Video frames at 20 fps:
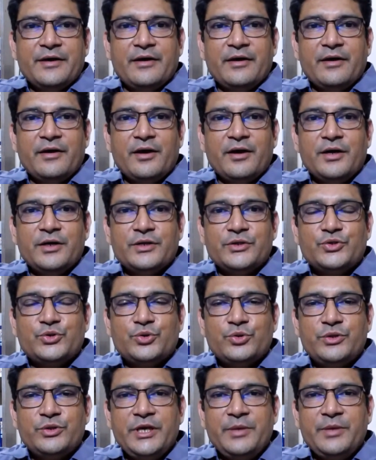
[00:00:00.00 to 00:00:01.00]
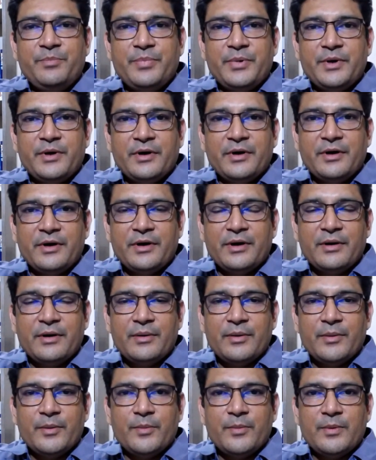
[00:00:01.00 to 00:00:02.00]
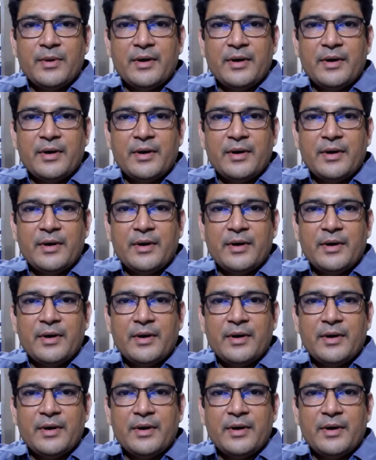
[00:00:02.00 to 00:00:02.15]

Uh, Sudeep, uh,